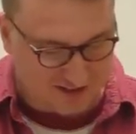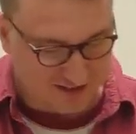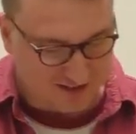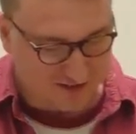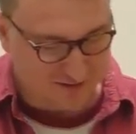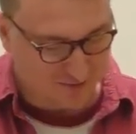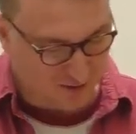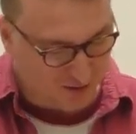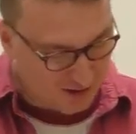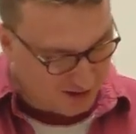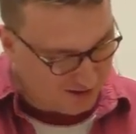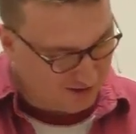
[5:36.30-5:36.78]

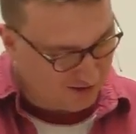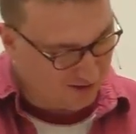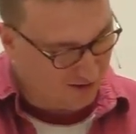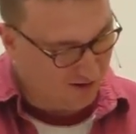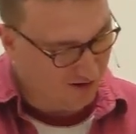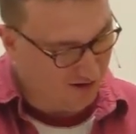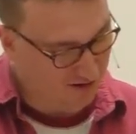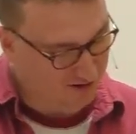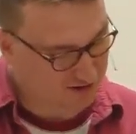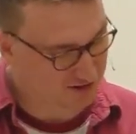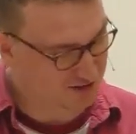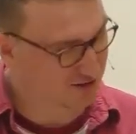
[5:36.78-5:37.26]
It's really
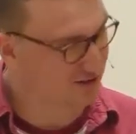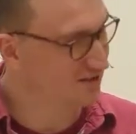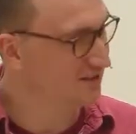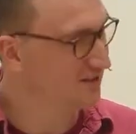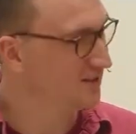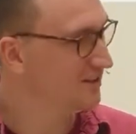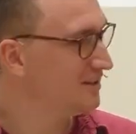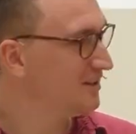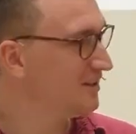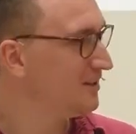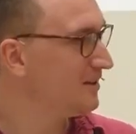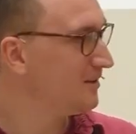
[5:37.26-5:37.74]
harsh.
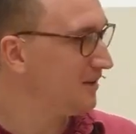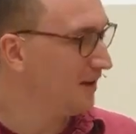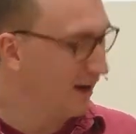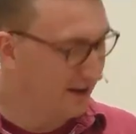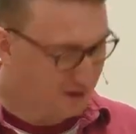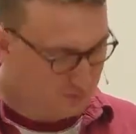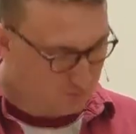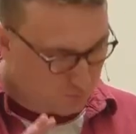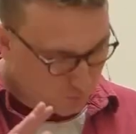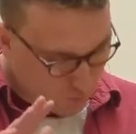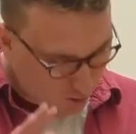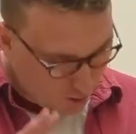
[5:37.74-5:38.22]
And
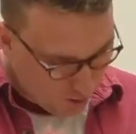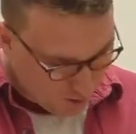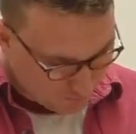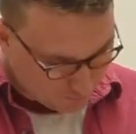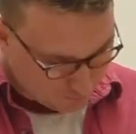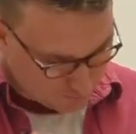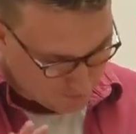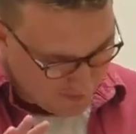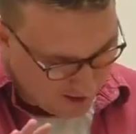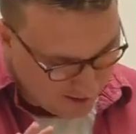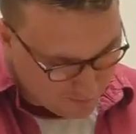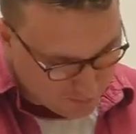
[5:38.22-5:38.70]
it's worth
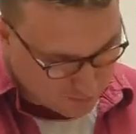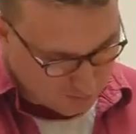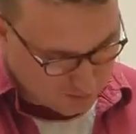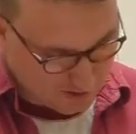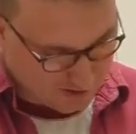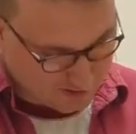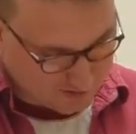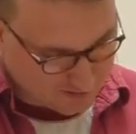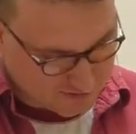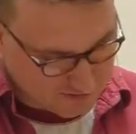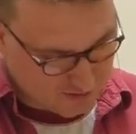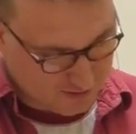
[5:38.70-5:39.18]

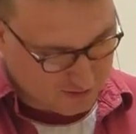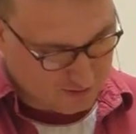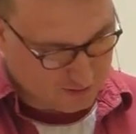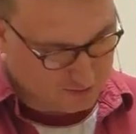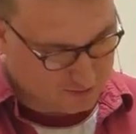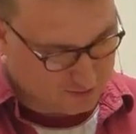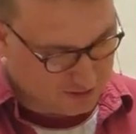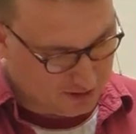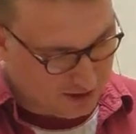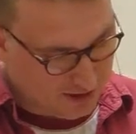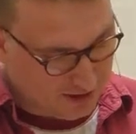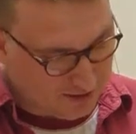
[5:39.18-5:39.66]
remembering,
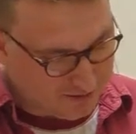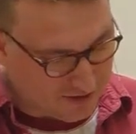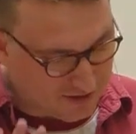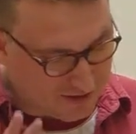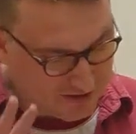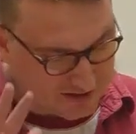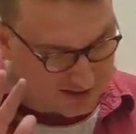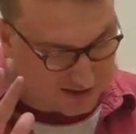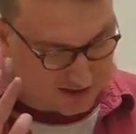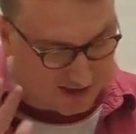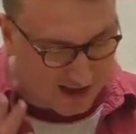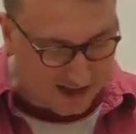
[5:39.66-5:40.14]
too, that
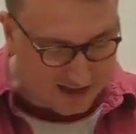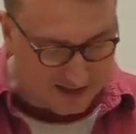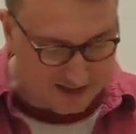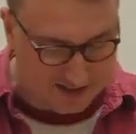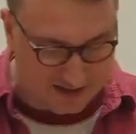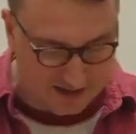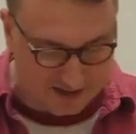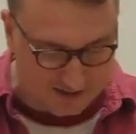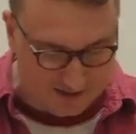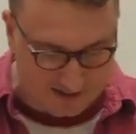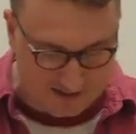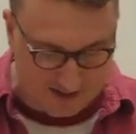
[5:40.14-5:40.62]
this letter
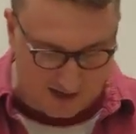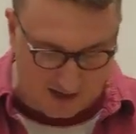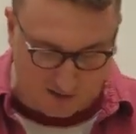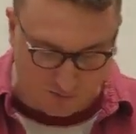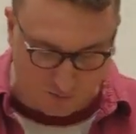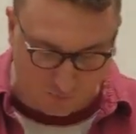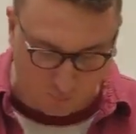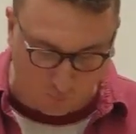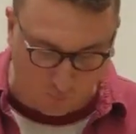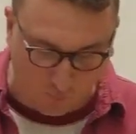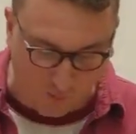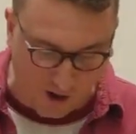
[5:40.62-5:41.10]
is
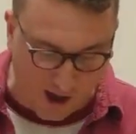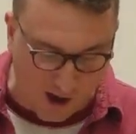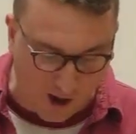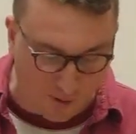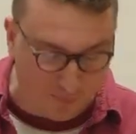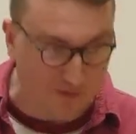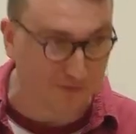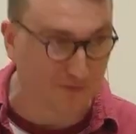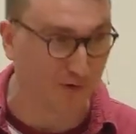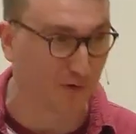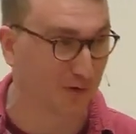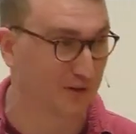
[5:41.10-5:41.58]
sent well
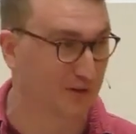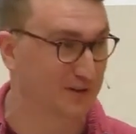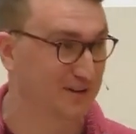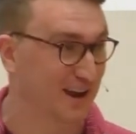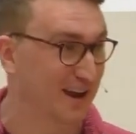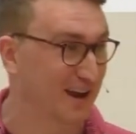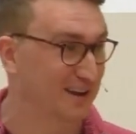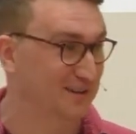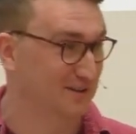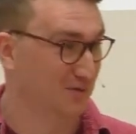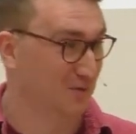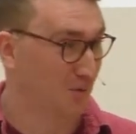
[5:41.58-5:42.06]
before the
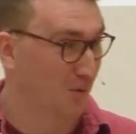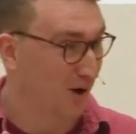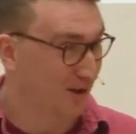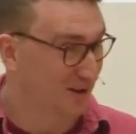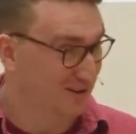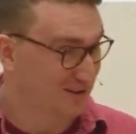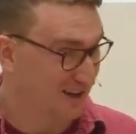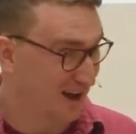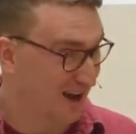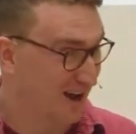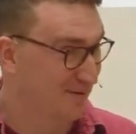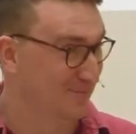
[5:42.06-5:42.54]
days of
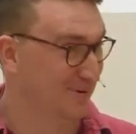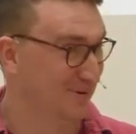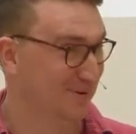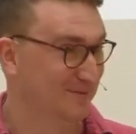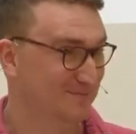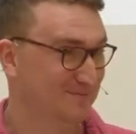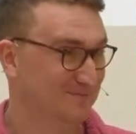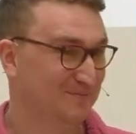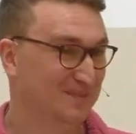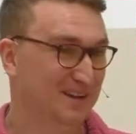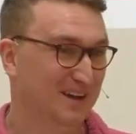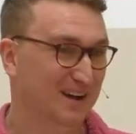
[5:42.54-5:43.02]
WhatsApp.
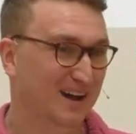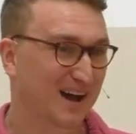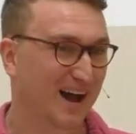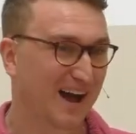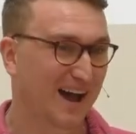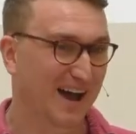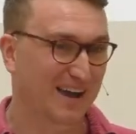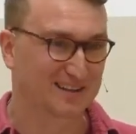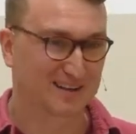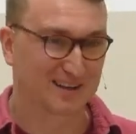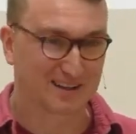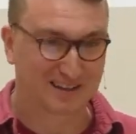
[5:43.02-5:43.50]

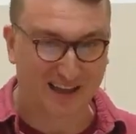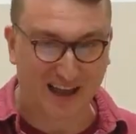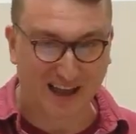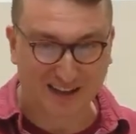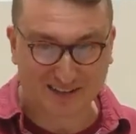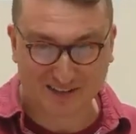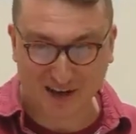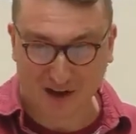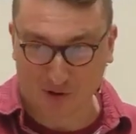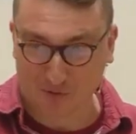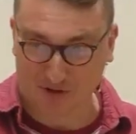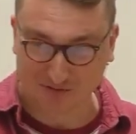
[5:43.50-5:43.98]
It's a
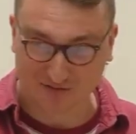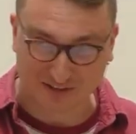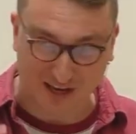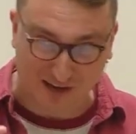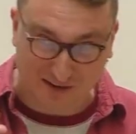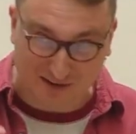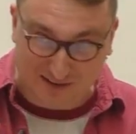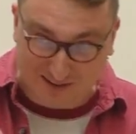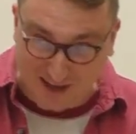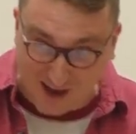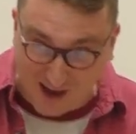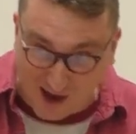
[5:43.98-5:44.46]
letter that would have
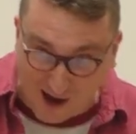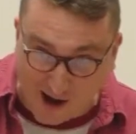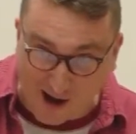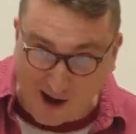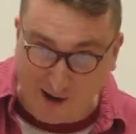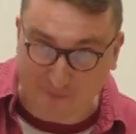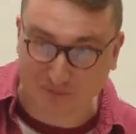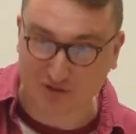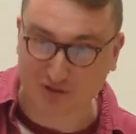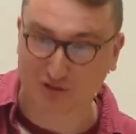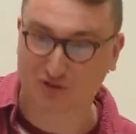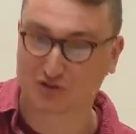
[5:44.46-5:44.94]
taken
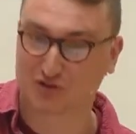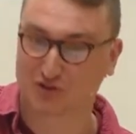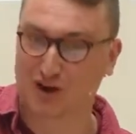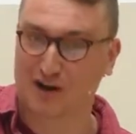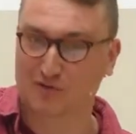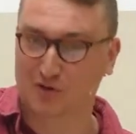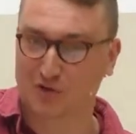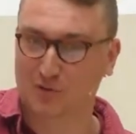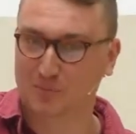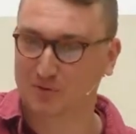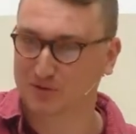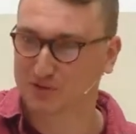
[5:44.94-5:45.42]
time to
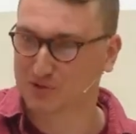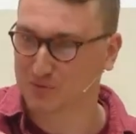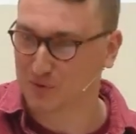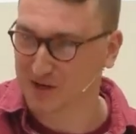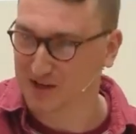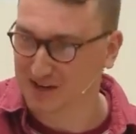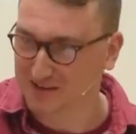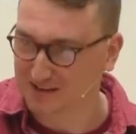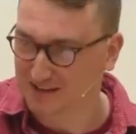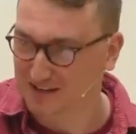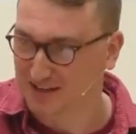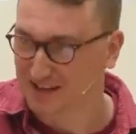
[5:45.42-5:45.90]
travel
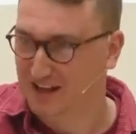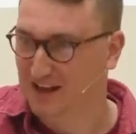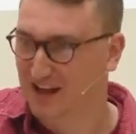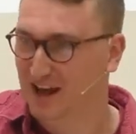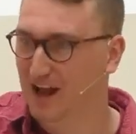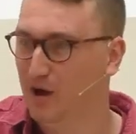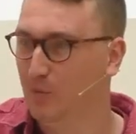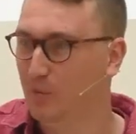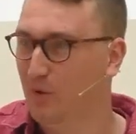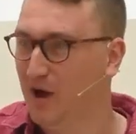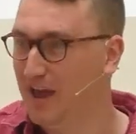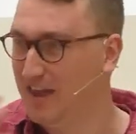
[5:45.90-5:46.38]
between
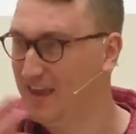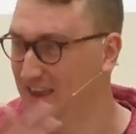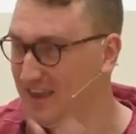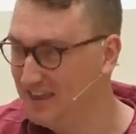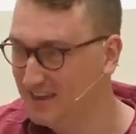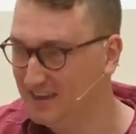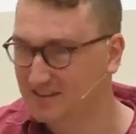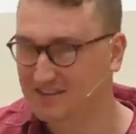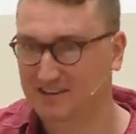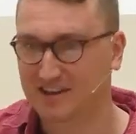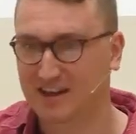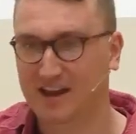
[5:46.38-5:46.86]
where he
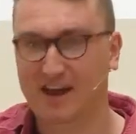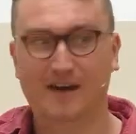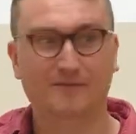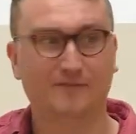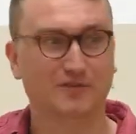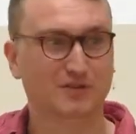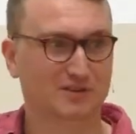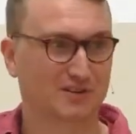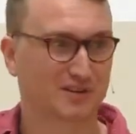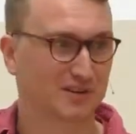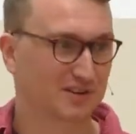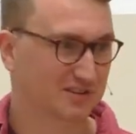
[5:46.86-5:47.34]
is in
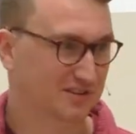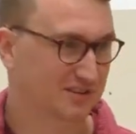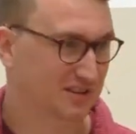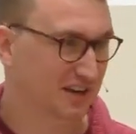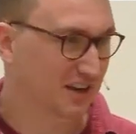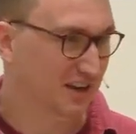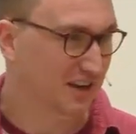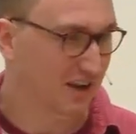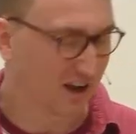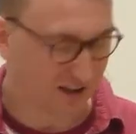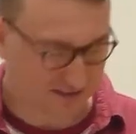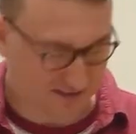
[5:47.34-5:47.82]
Ephesus
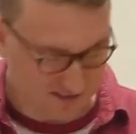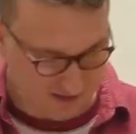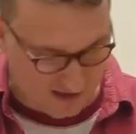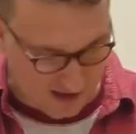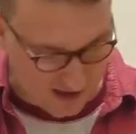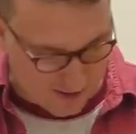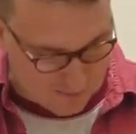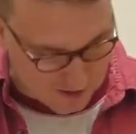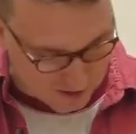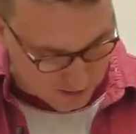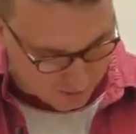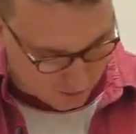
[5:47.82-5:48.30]
to
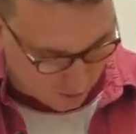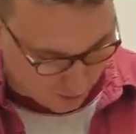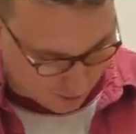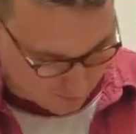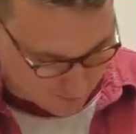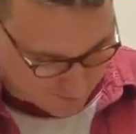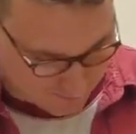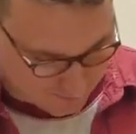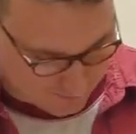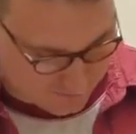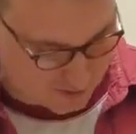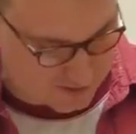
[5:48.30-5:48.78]
them in
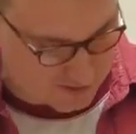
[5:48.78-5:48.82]
Corinth.